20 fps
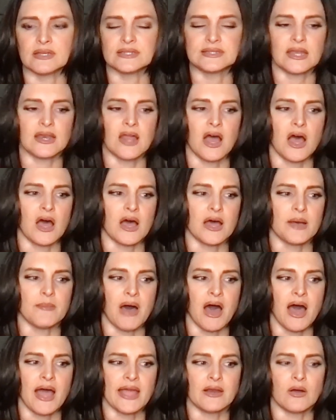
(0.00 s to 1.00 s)
listen,
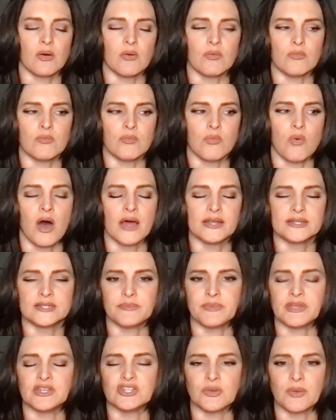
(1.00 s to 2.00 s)
I don't want to
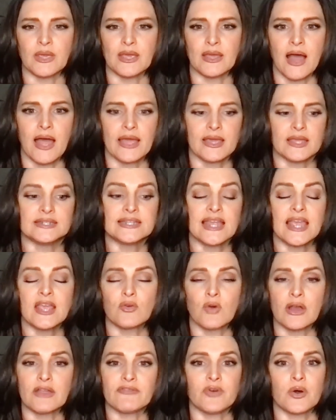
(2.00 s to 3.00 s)
be I can take
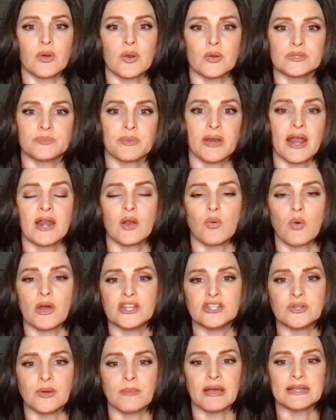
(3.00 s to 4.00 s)
great photos, but I don't want
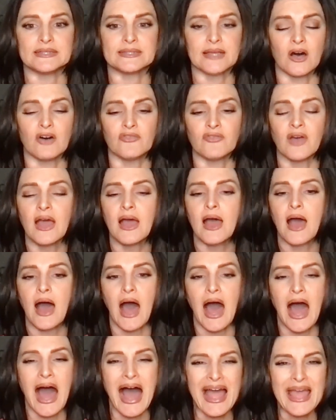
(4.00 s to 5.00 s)
to do it myself.
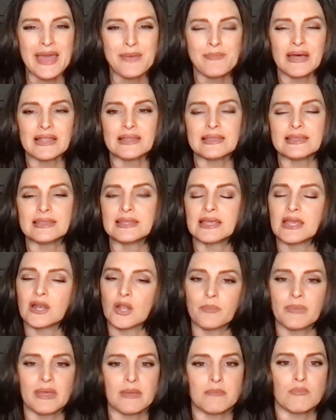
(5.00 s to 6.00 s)
I'm a
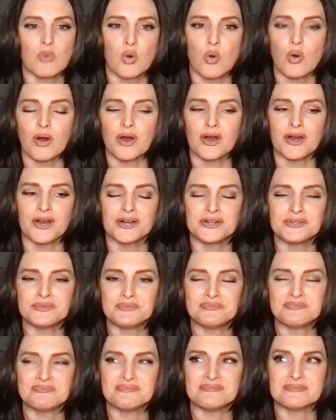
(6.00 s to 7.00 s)
little bit more
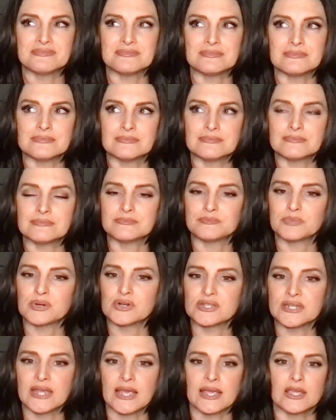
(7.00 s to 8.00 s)

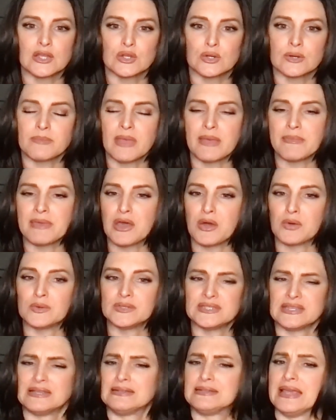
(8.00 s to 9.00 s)
particular, maybe
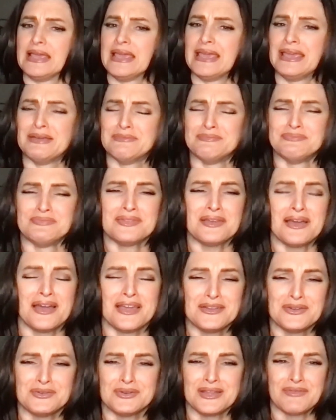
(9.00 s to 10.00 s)
OCD. I
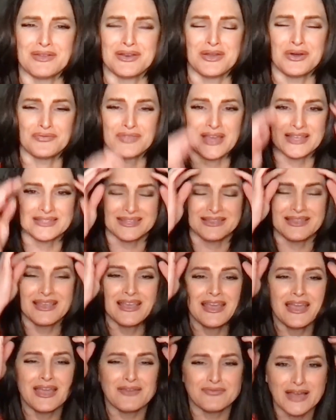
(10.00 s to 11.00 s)
don't even know
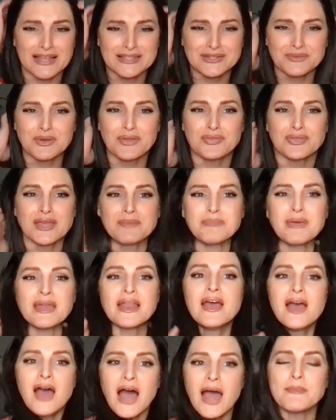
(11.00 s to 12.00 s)
if that's a real thing, but
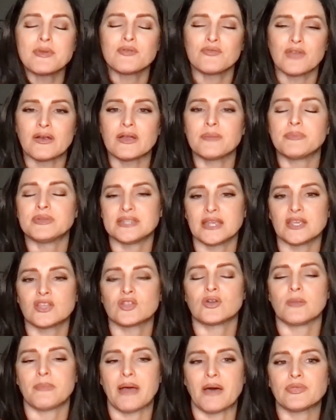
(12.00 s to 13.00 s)
I'm a very
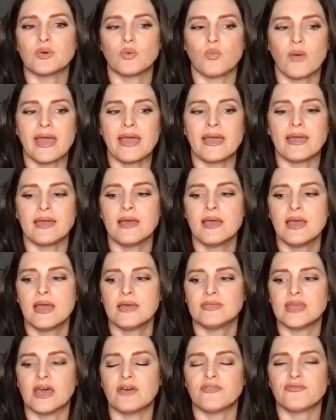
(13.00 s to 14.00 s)
particular about the way
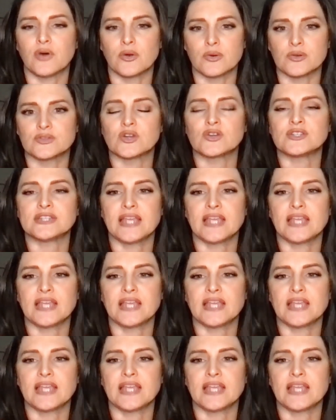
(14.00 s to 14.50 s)
that photos are